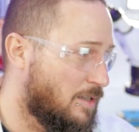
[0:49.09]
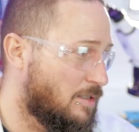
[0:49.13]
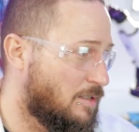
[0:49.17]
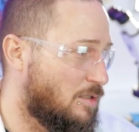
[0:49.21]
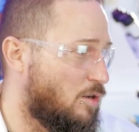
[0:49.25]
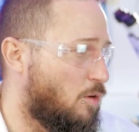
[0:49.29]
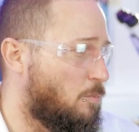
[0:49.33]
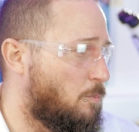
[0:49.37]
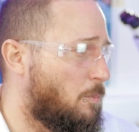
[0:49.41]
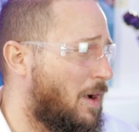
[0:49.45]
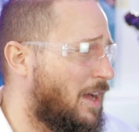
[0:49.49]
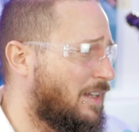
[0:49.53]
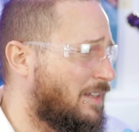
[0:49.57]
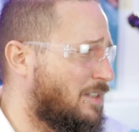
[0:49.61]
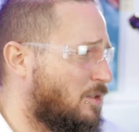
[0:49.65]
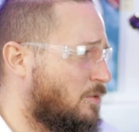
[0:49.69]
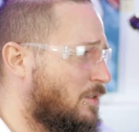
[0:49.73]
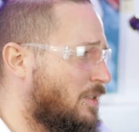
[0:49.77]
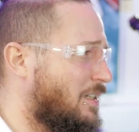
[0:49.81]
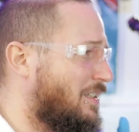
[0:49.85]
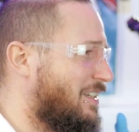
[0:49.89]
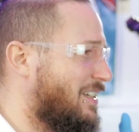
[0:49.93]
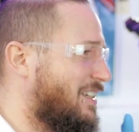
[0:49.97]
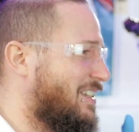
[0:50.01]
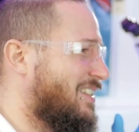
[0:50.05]
So, but you
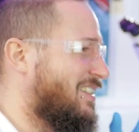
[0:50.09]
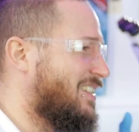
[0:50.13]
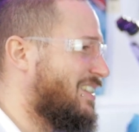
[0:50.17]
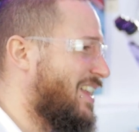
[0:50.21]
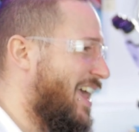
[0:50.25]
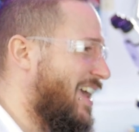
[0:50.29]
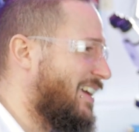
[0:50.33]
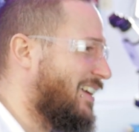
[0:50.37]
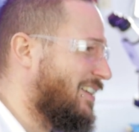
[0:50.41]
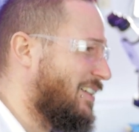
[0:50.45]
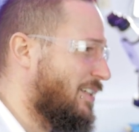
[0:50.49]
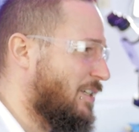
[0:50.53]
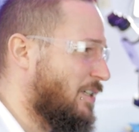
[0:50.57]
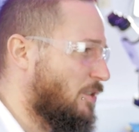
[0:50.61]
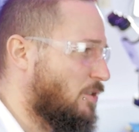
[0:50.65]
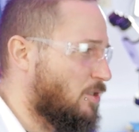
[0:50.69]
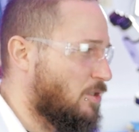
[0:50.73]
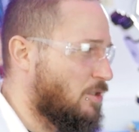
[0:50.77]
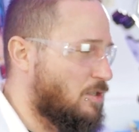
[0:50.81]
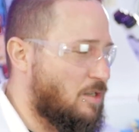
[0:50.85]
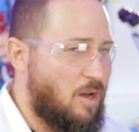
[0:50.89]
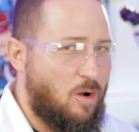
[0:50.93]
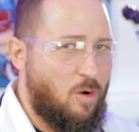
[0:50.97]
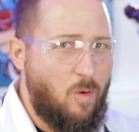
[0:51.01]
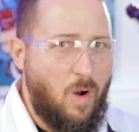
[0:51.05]
need exactly
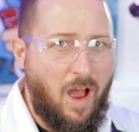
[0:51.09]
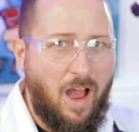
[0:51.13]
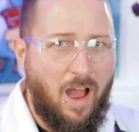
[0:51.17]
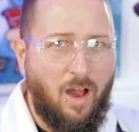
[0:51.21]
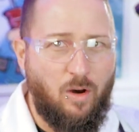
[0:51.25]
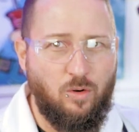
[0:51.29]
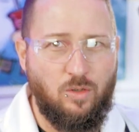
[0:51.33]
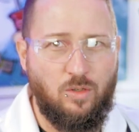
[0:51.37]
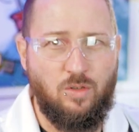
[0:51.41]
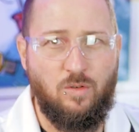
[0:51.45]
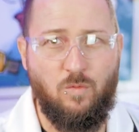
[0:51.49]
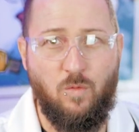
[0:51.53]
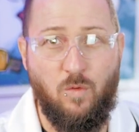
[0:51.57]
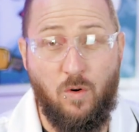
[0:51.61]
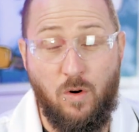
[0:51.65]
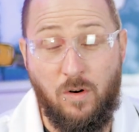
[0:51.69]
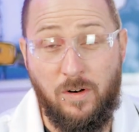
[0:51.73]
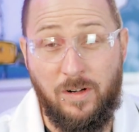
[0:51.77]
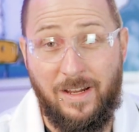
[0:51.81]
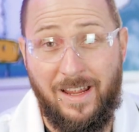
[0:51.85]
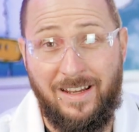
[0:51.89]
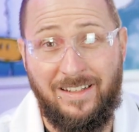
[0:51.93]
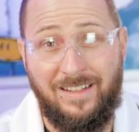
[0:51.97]
to know how to work